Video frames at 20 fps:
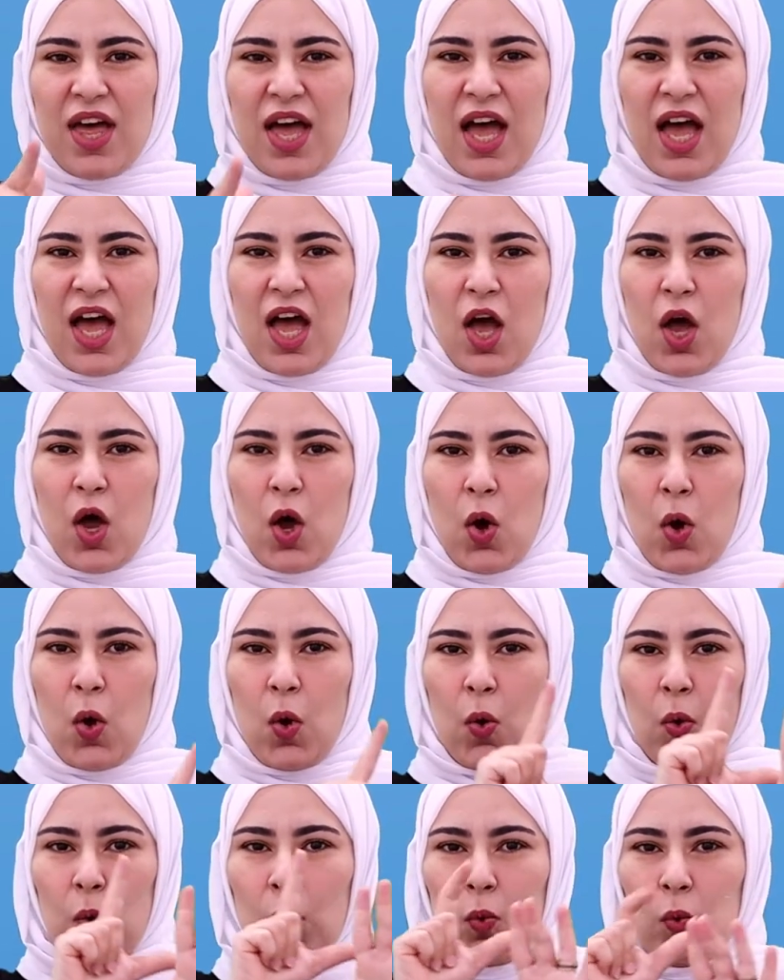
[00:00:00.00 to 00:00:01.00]
This is
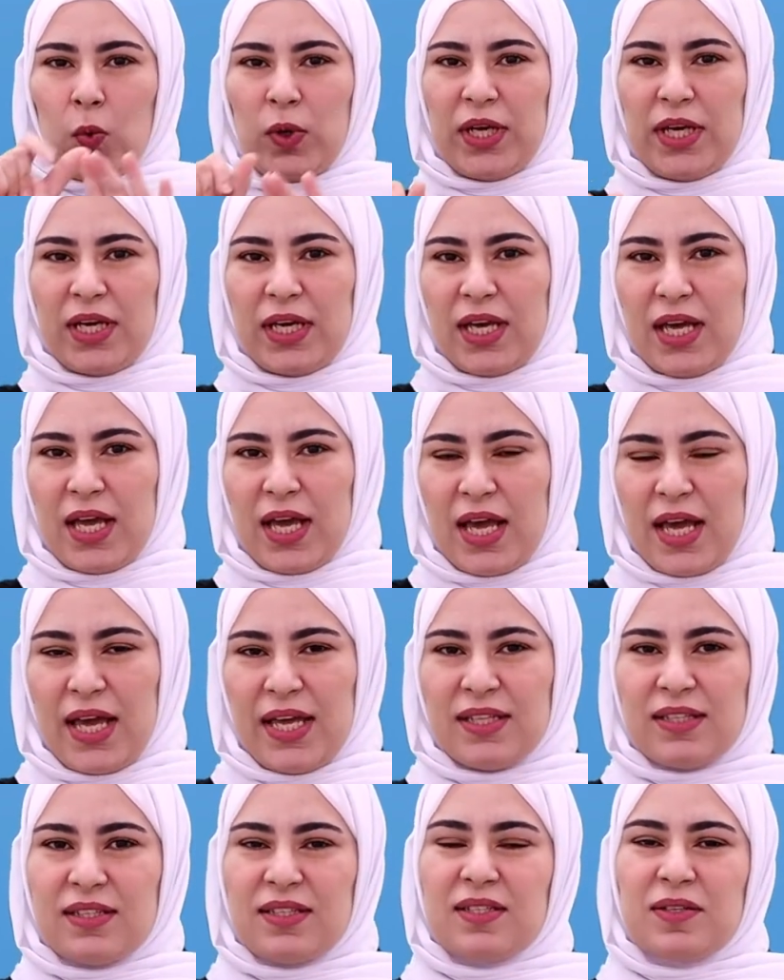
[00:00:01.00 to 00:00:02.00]
also a time
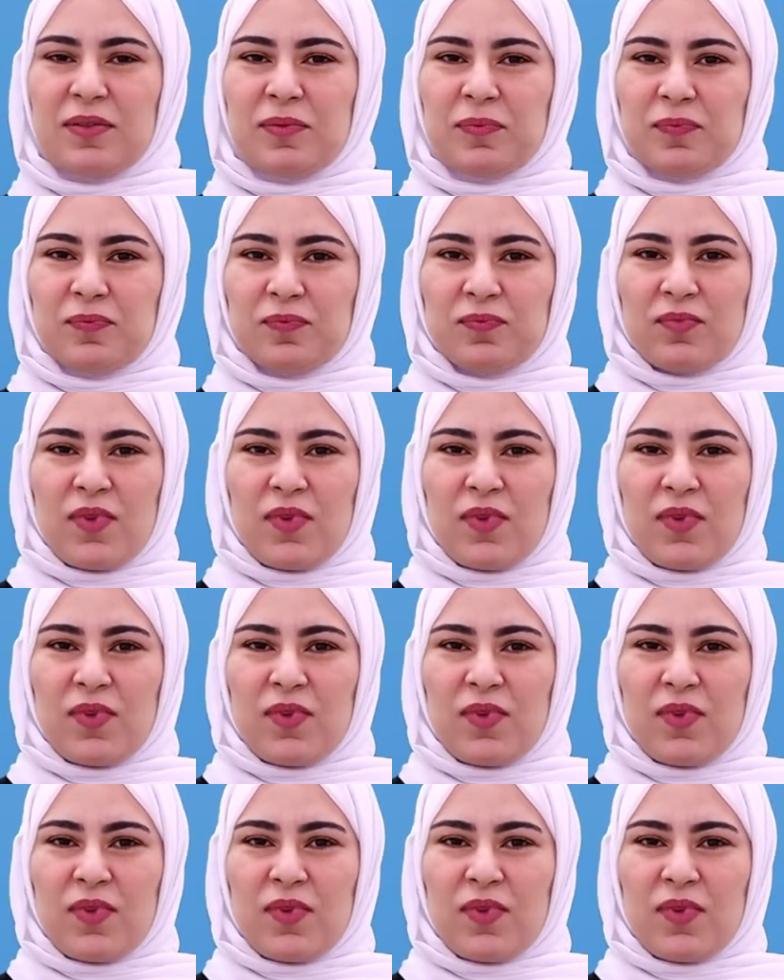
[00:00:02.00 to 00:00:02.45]
preposition.